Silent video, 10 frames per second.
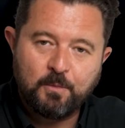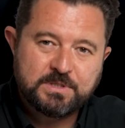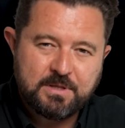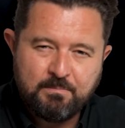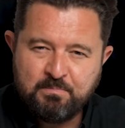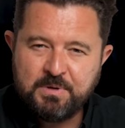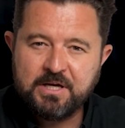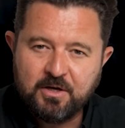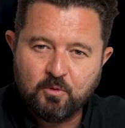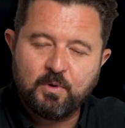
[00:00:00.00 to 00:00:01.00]
was the
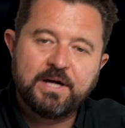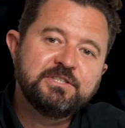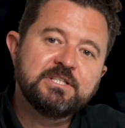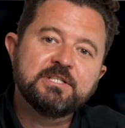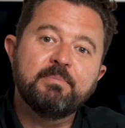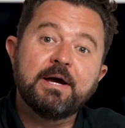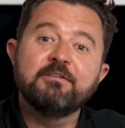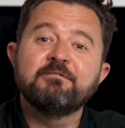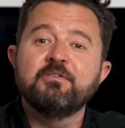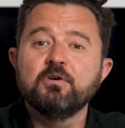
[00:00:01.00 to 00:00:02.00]
big raging
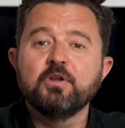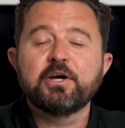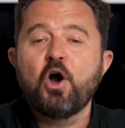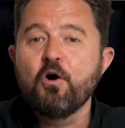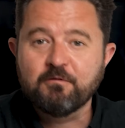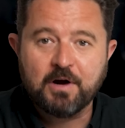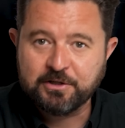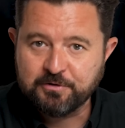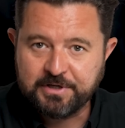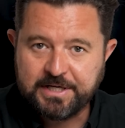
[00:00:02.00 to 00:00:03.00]
debate for like over
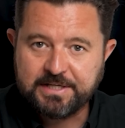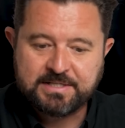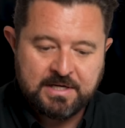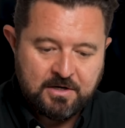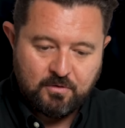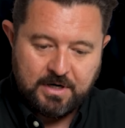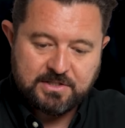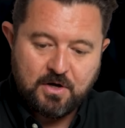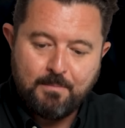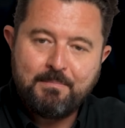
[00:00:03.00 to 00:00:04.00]
100 years,
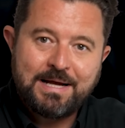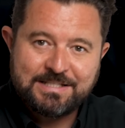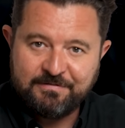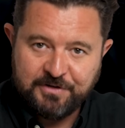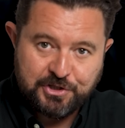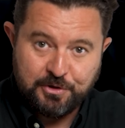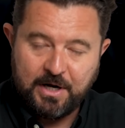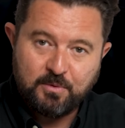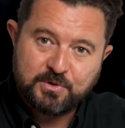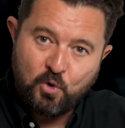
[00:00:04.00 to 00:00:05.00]
right? So, a massive issue.
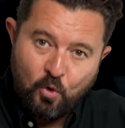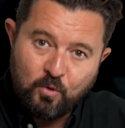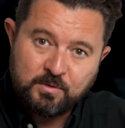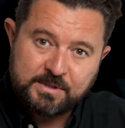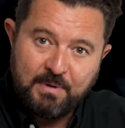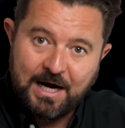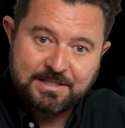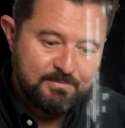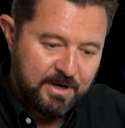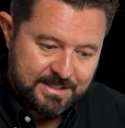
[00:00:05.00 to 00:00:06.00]
And it was all sparked by